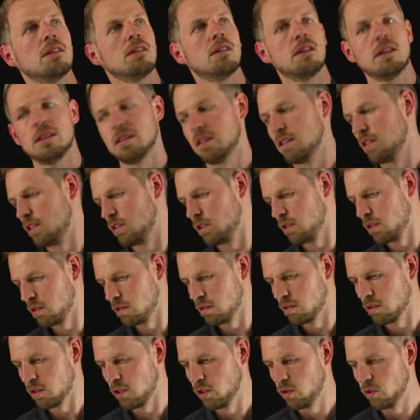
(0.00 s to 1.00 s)
and this is
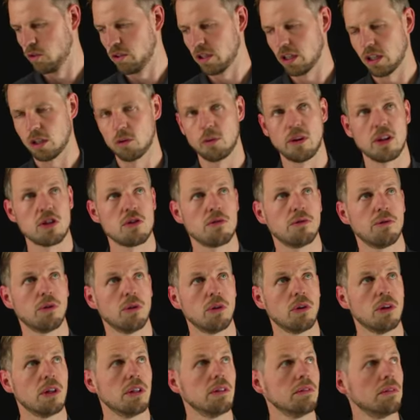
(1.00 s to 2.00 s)
using equation
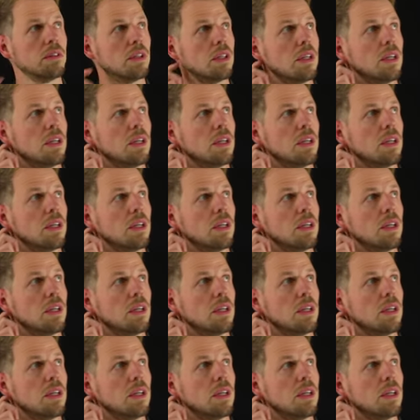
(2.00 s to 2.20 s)
4,